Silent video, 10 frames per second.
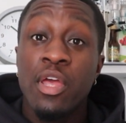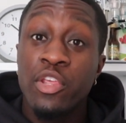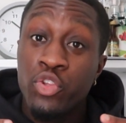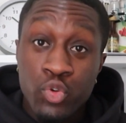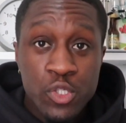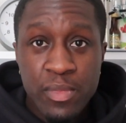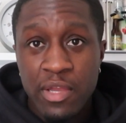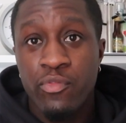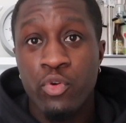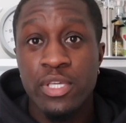use
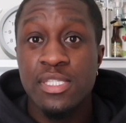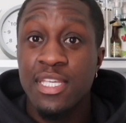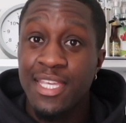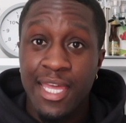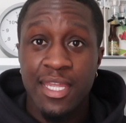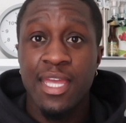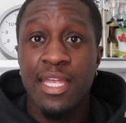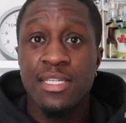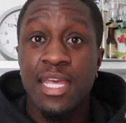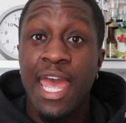my voice yet
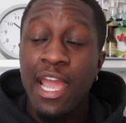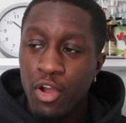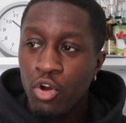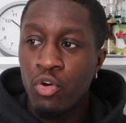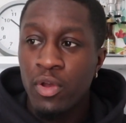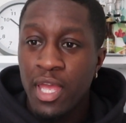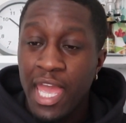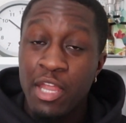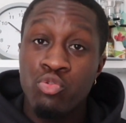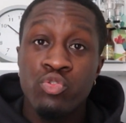again to echo
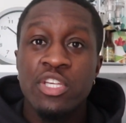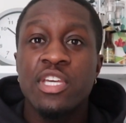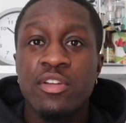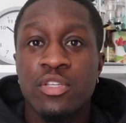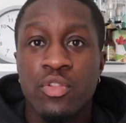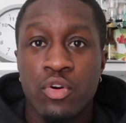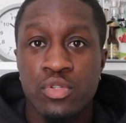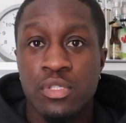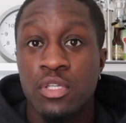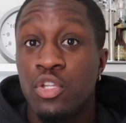and reach out to
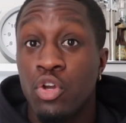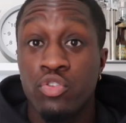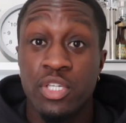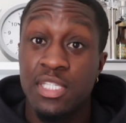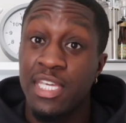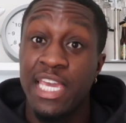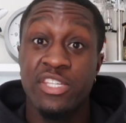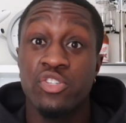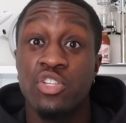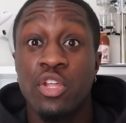those, you know, just in
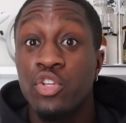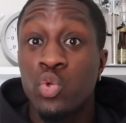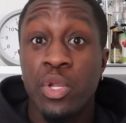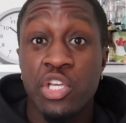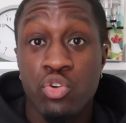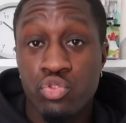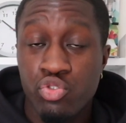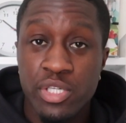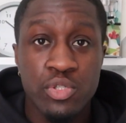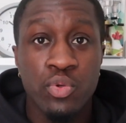case there's another 20-year-old
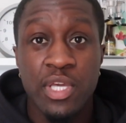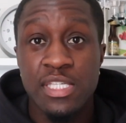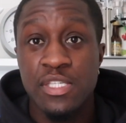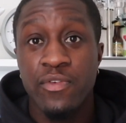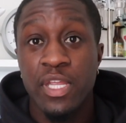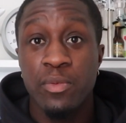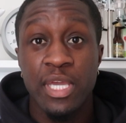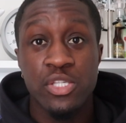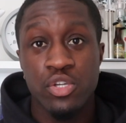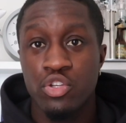Royson who thinks it's funny to
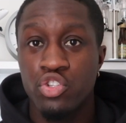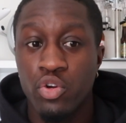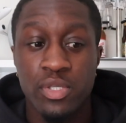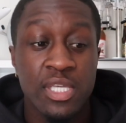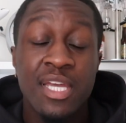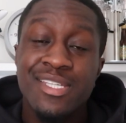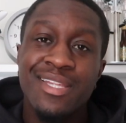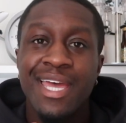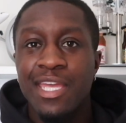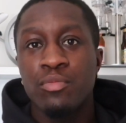make certain jokes, to
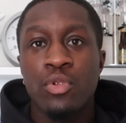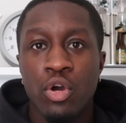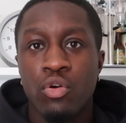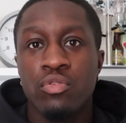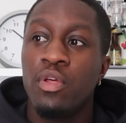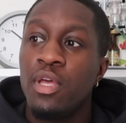let him know